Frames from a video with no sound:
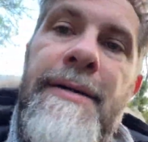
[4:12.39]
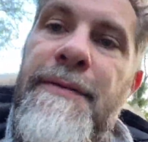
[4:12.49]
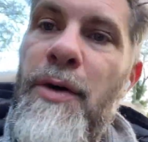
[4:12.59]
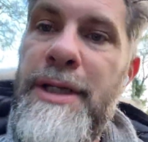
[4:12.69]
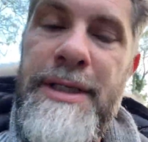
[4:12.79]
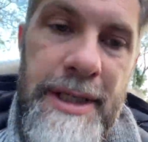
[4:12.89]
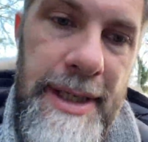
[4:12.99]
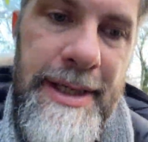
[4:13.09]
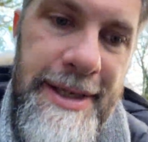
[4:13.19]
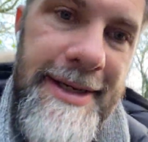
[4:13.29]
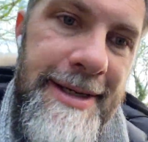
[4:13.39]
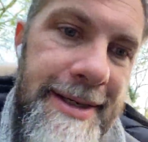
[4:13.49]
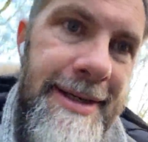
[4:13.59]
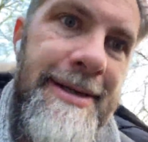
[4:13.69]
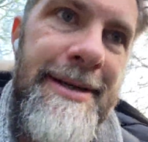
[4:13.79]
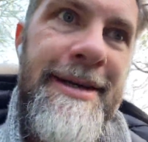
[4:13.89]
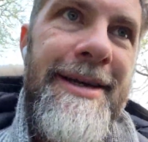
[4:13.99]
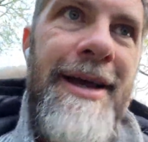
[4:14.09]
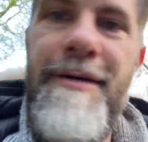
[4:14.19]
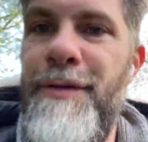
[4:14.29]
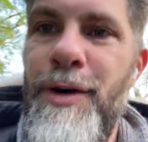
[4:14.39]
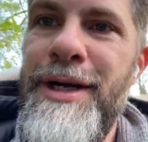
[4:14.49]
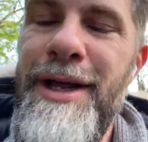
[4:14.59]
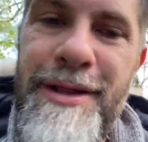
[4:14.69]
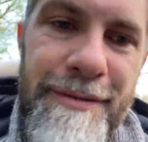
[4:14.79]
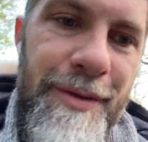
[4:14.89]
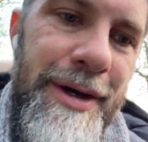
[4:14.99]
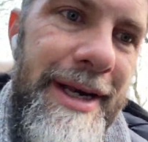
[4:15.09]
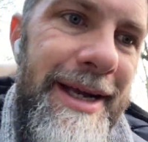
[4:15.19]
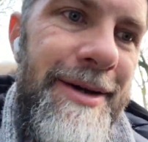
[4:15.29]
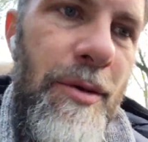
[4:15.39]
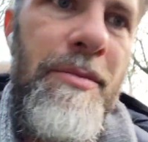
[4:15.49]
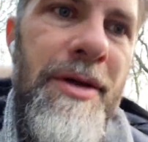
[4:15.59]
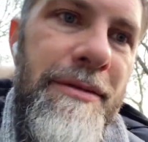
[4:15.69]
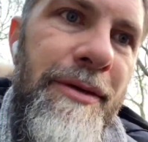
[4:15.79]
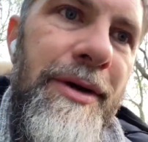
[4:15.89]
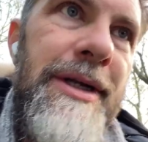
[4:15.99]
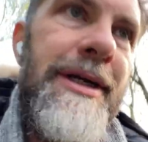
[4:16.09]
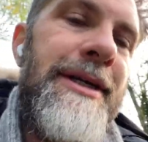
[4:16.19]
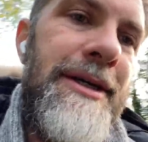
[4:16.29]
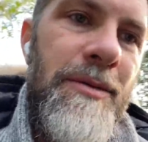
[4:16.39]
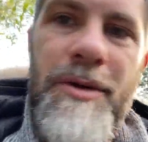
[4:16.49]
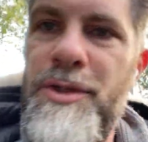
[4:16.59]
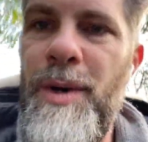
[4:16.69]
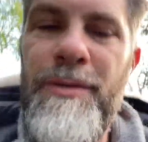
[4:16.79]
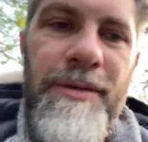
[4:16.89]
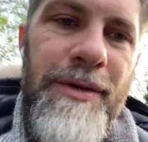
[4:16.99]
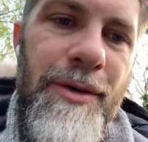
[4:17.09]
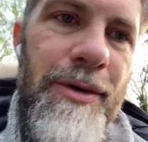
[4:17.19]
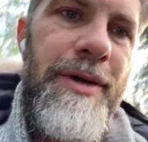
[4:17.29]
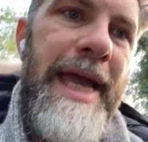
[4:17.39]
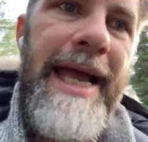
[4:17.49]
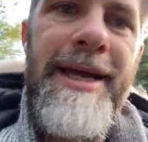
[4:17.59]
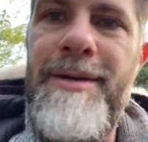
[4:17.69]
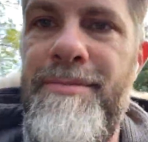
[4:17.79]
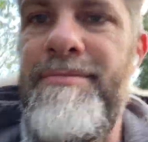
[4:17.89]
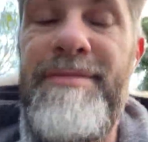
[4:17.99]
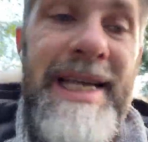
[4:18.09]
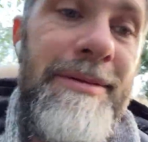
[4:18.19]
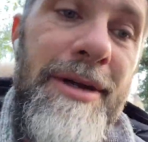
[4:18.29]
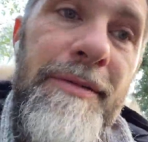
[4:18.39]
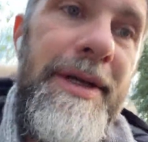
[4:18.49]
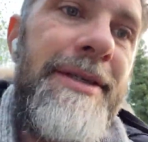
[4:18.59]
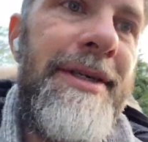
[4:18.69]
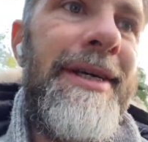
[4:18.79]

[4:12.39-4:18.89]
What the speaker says: Voids. Avoid the void. 1 month void, 1/12 of your income. Sounds obvious,